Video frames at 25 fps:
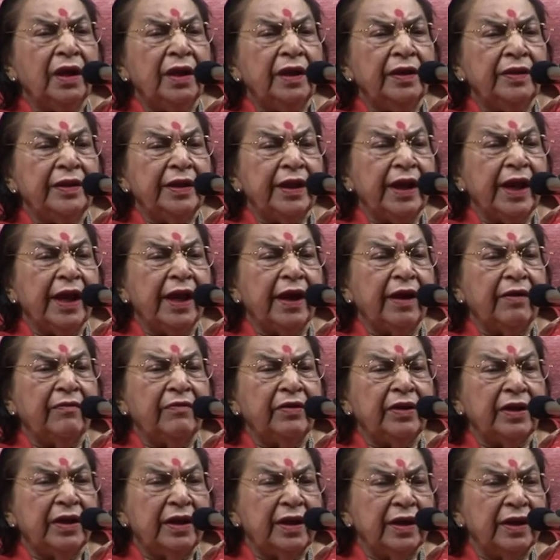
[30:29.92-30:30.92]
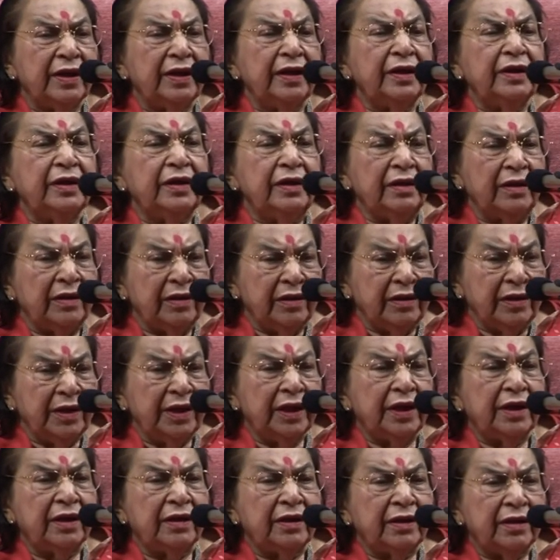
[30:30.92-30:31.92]
They haven't learned
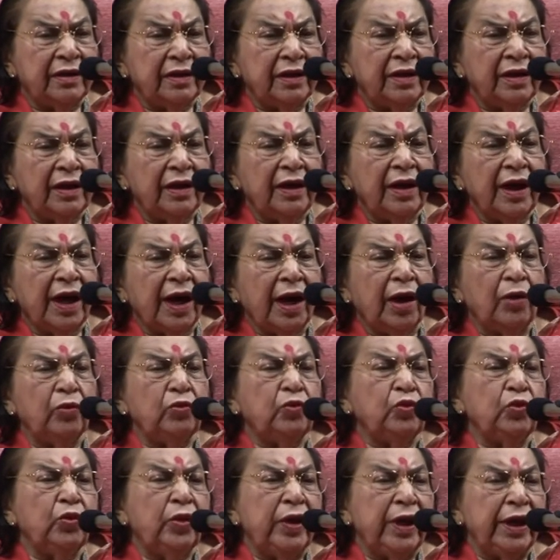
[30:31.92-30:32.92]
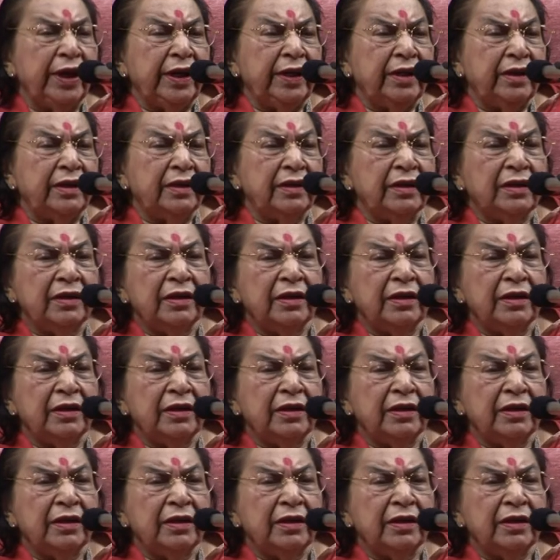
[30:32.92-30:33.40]
yet how to hate.